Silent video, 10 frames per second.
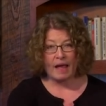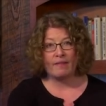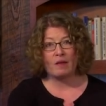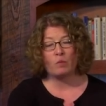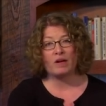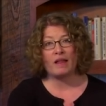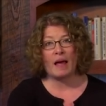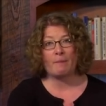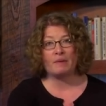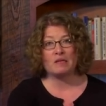And then what'll
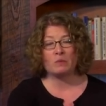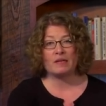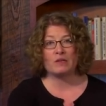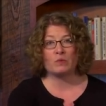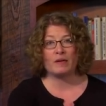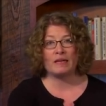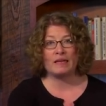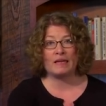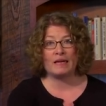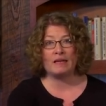happen is when it's ready
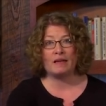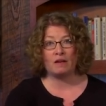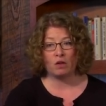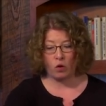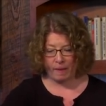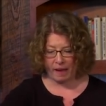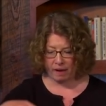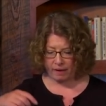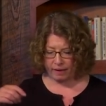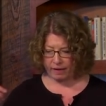to eat, it'll go
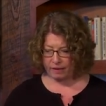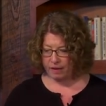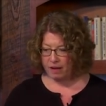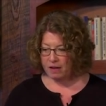back on again.